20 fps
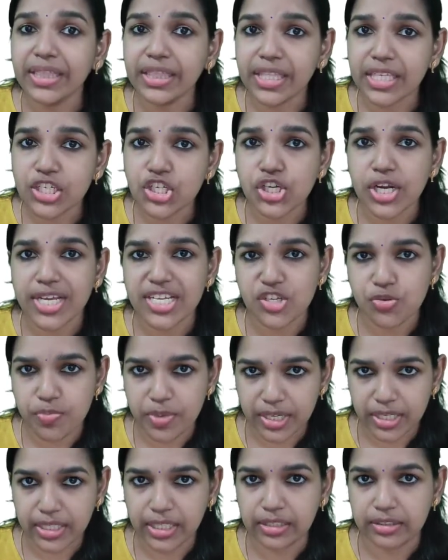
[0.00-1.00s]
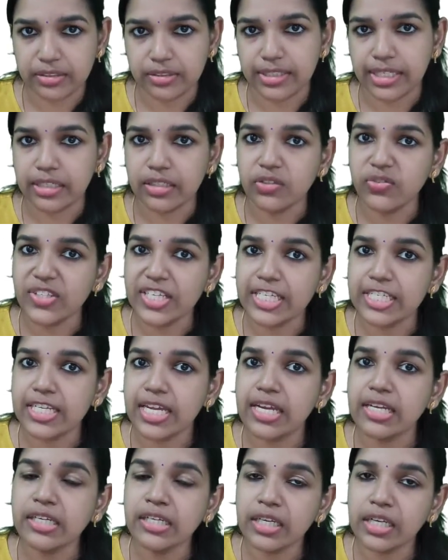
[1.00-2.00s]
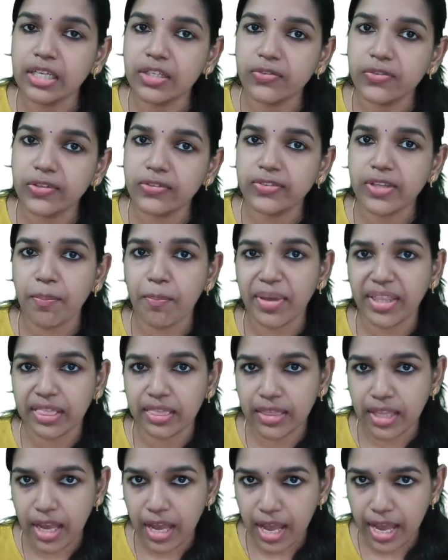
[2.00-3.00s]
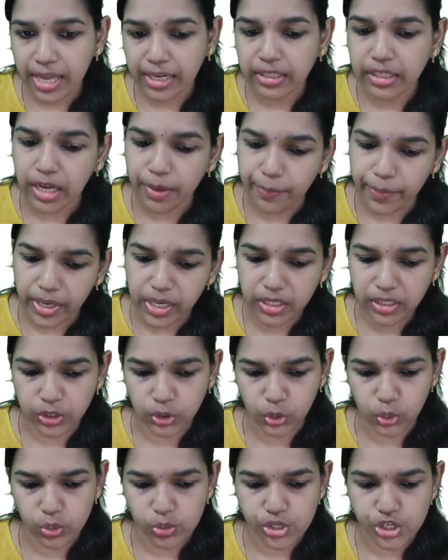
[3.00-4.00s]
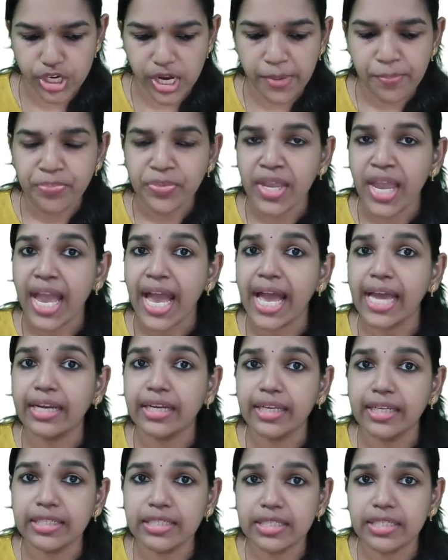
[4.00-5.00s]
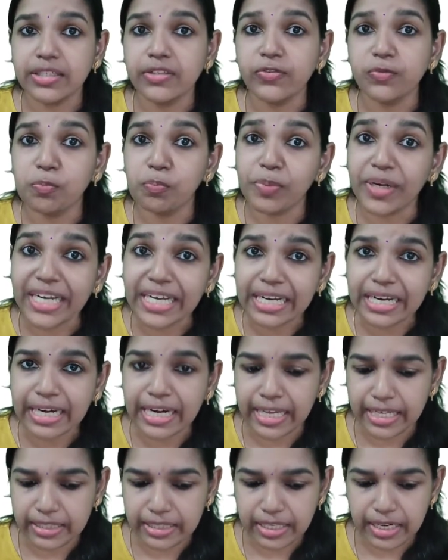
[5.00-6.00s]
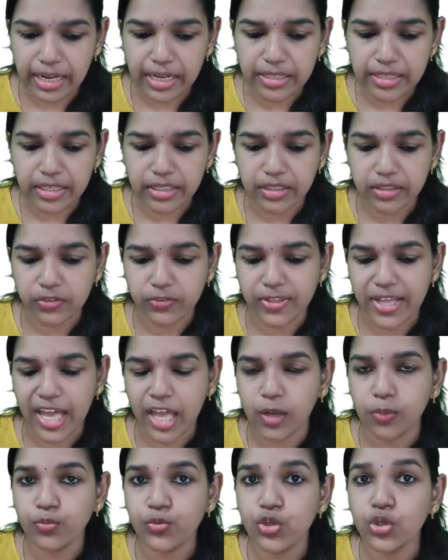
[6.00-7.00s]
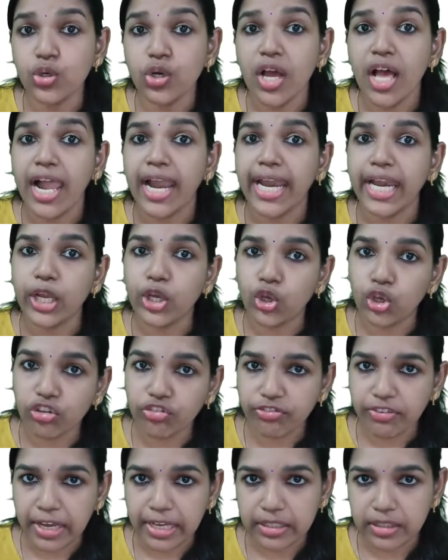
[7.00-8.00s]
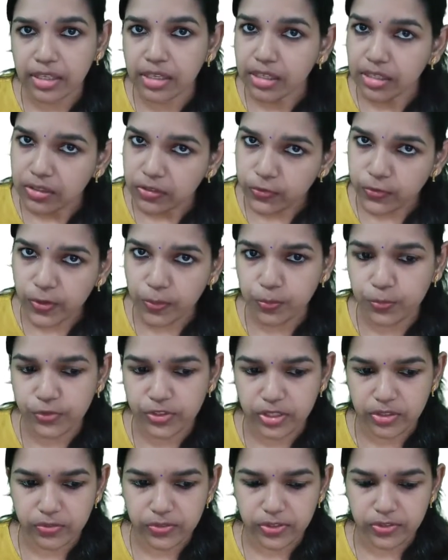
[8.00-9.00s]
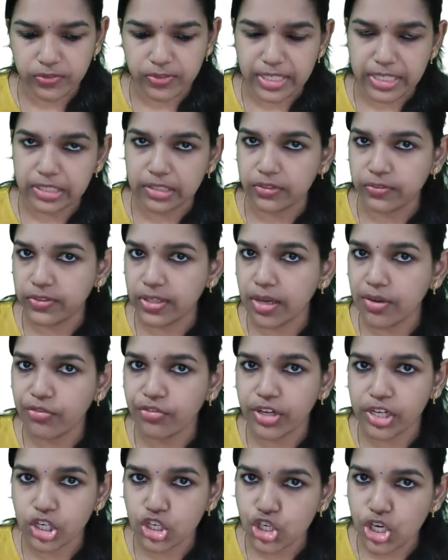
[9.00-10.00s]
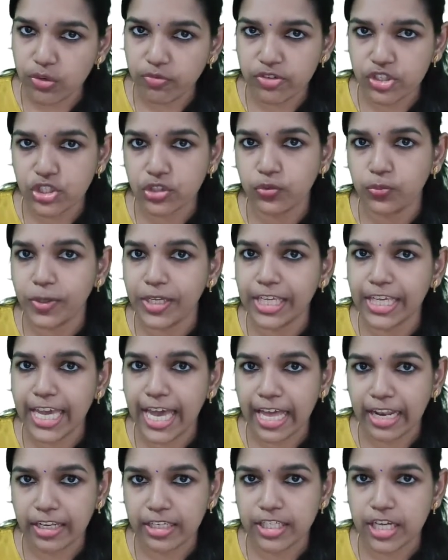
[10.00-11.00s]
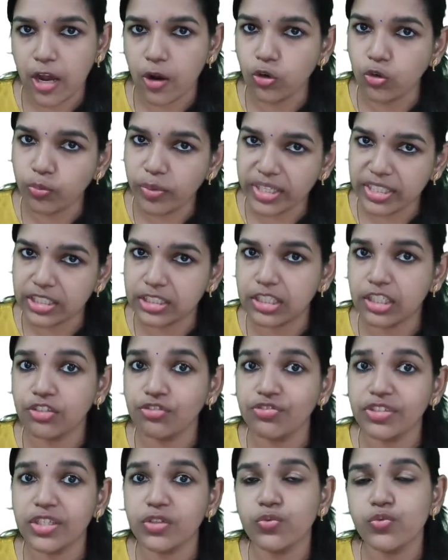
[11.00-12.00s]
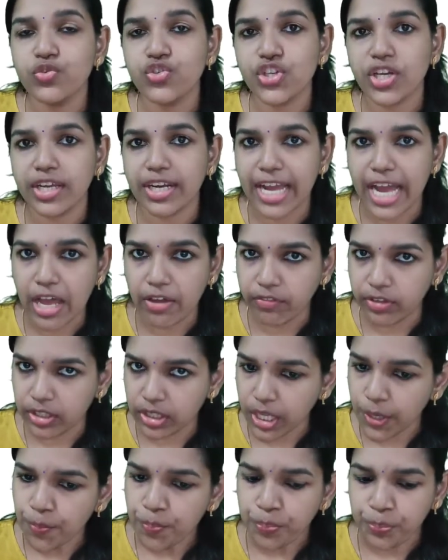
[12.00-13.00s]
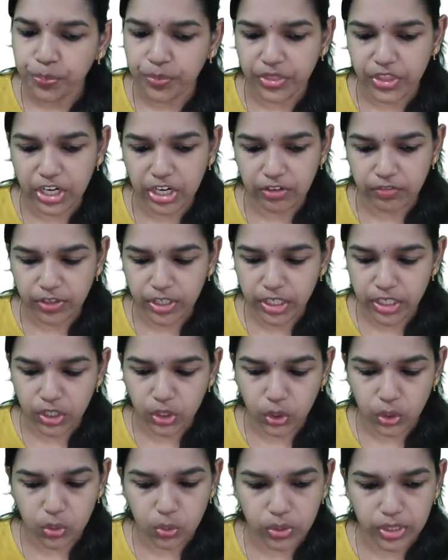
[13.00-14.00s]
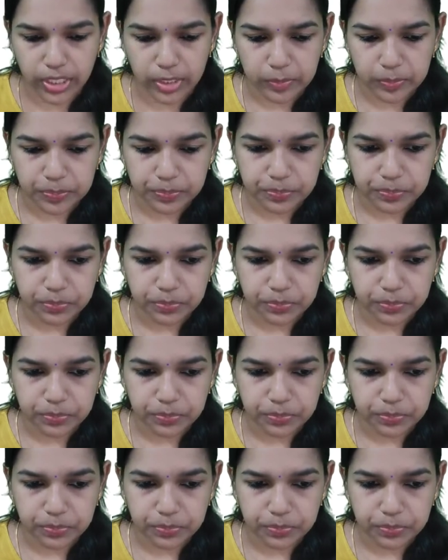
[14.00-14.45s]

Pitta Shleshmakrit, that is, it increases the Pitta and Kapha dosha, and it is Prakletana, that is, help to liquefy the substances, that is, the function which is being carried out by the dravyas which are having the Drava Guna.